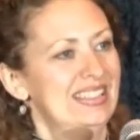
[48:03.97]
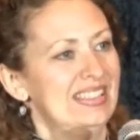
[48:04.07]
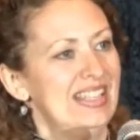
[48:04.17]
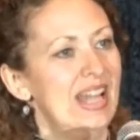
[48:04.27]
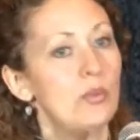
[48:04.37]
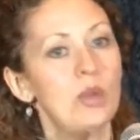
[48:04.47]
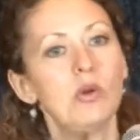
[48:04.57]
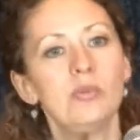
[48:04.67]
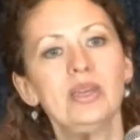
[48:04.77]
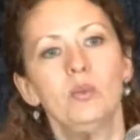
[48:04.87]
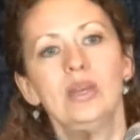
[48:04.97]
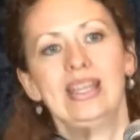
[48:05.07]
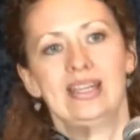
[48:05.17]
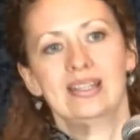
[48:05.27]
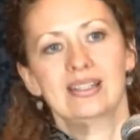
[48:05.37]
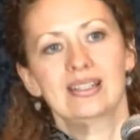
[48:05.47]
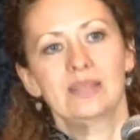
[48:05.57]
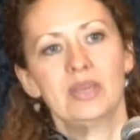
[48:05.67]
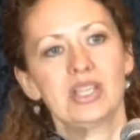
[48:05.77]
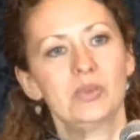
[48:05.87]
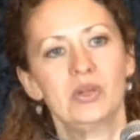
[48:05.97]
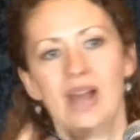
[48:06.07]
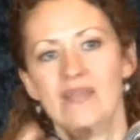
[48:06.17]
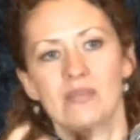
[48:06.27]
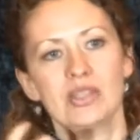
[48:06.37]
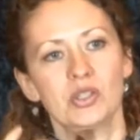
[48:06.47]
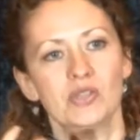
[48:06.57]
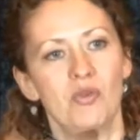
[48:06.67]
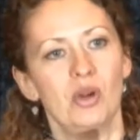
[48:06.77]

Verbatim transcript: and we will be weak because we don't have the muscles for it.